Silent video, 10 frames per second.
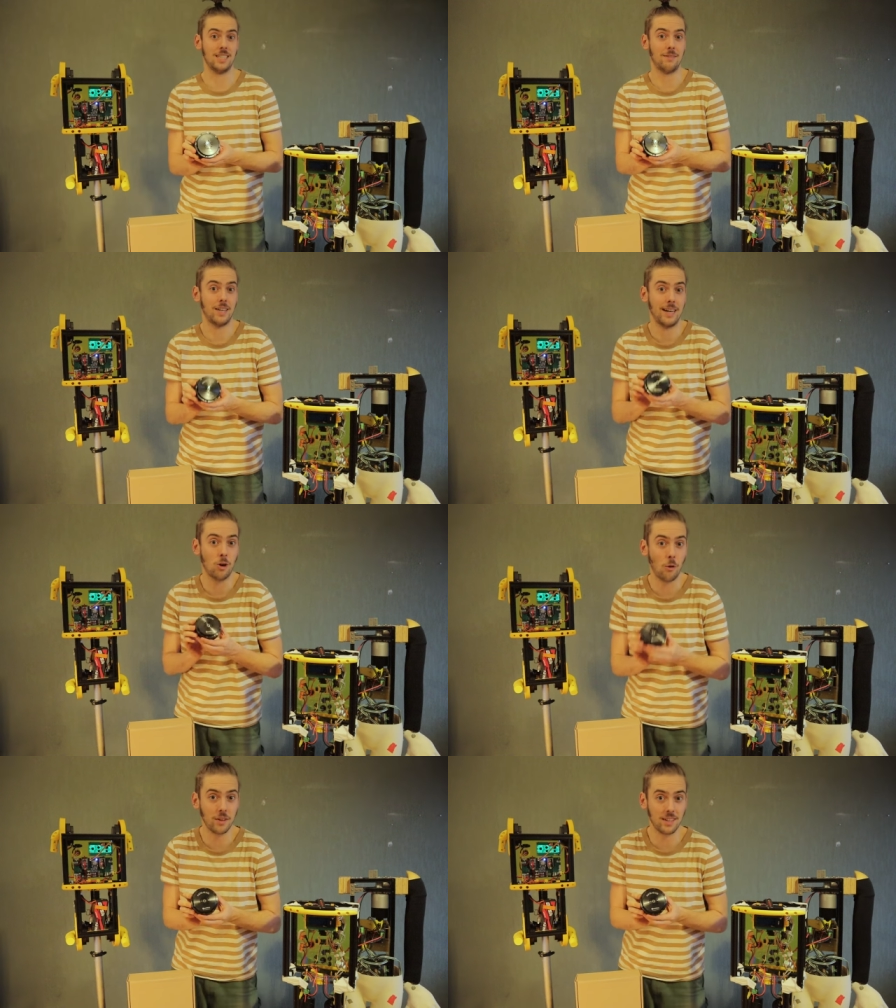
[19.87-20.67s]
And after I
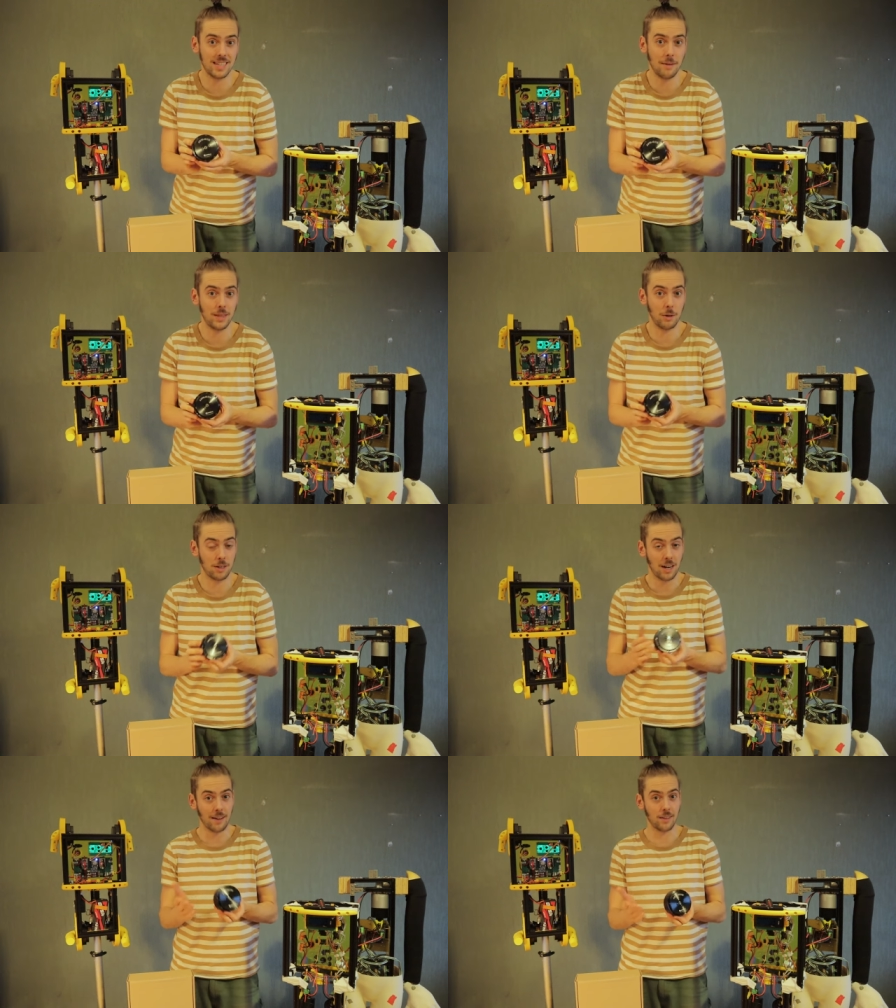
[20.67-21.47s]
contacted them, they were
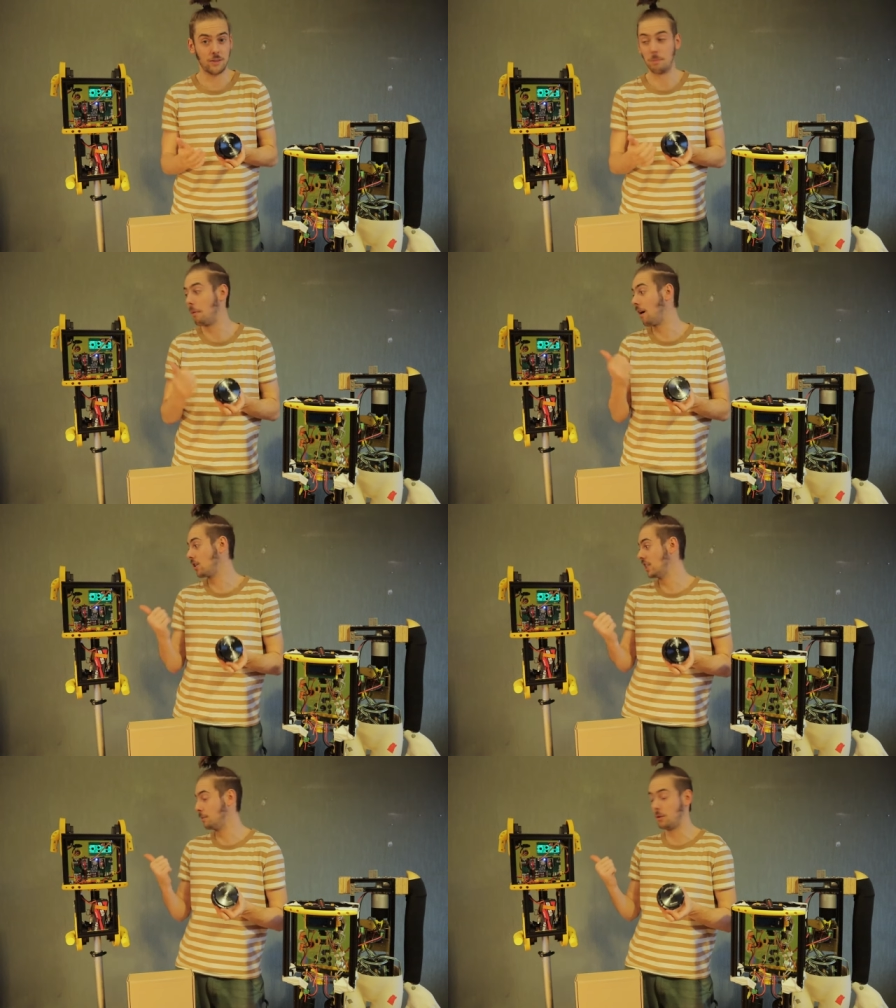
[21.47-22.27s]
kind enough to
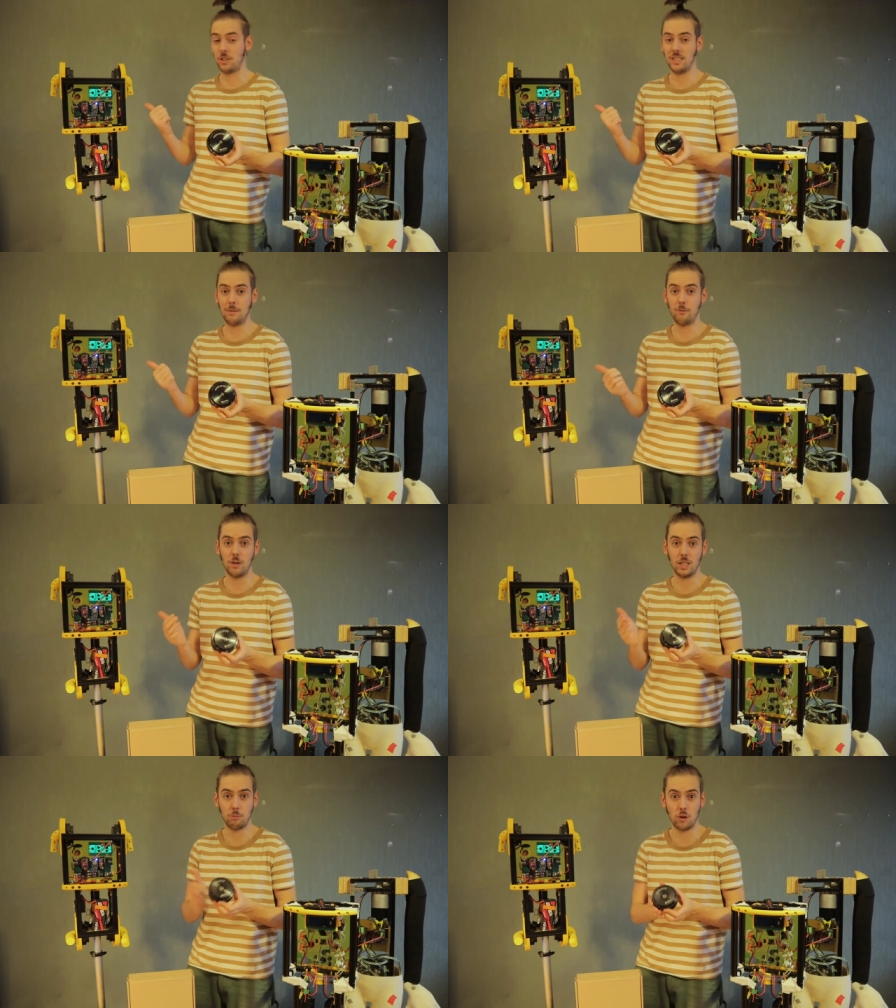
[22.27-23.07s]
partially sponsor them
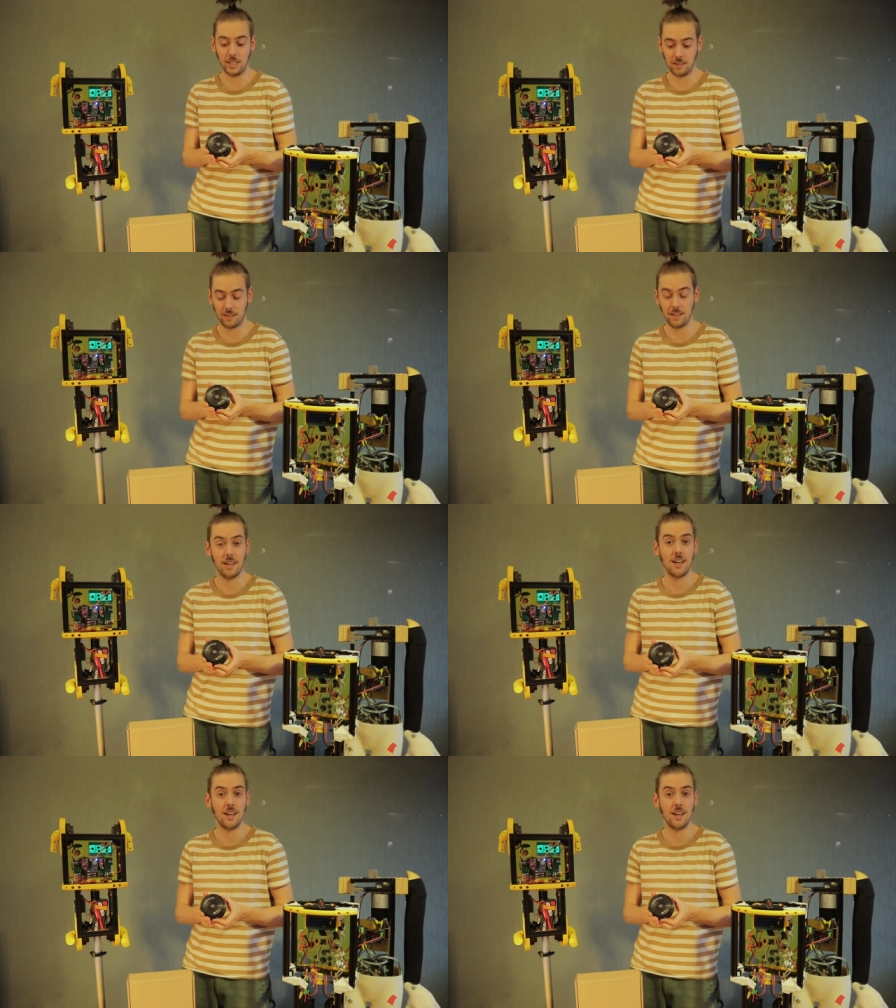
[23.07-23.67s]
for this project.